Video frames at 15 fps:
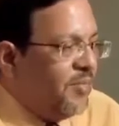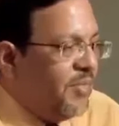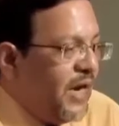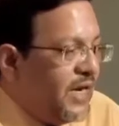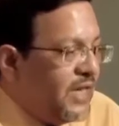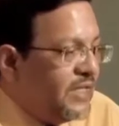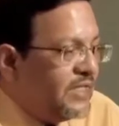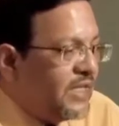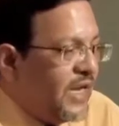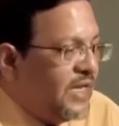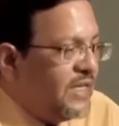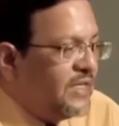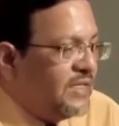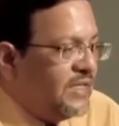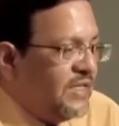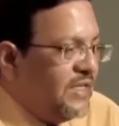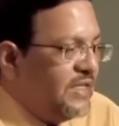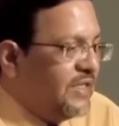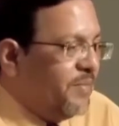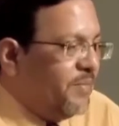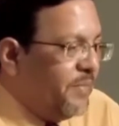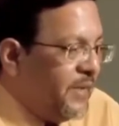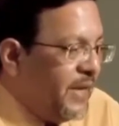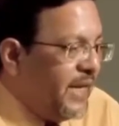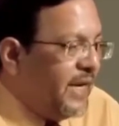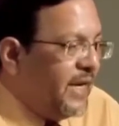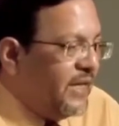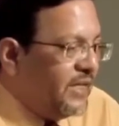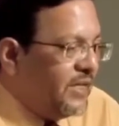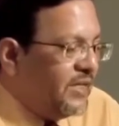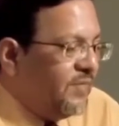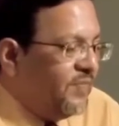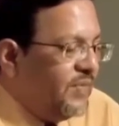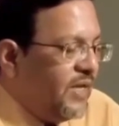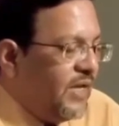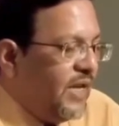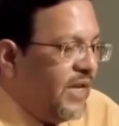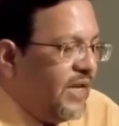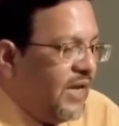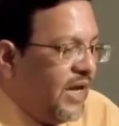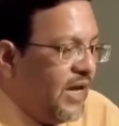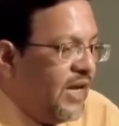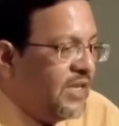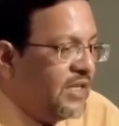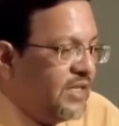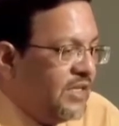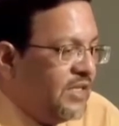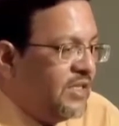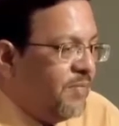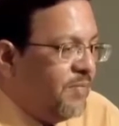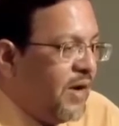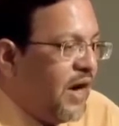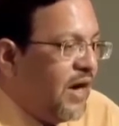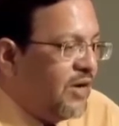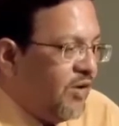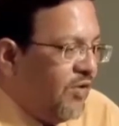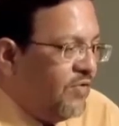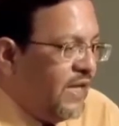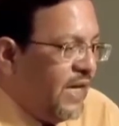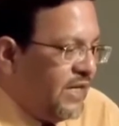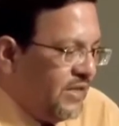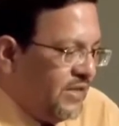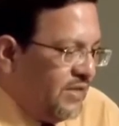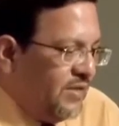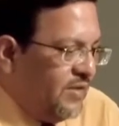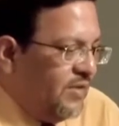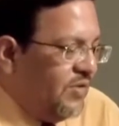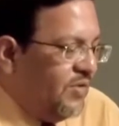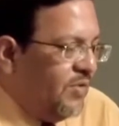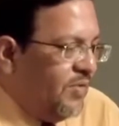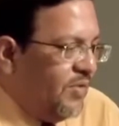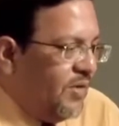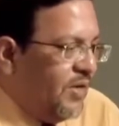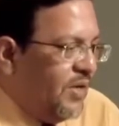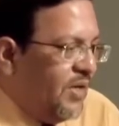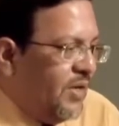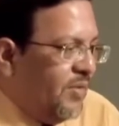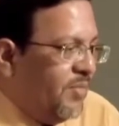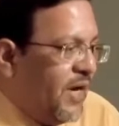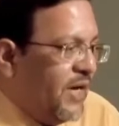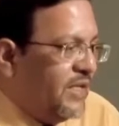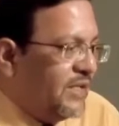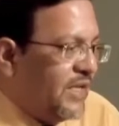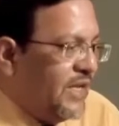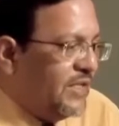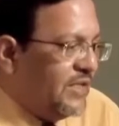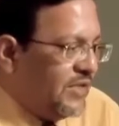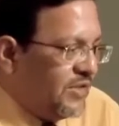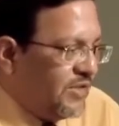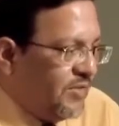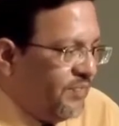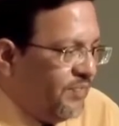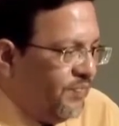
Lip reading: planetary science is a parent and earth is a part of that planetary science system.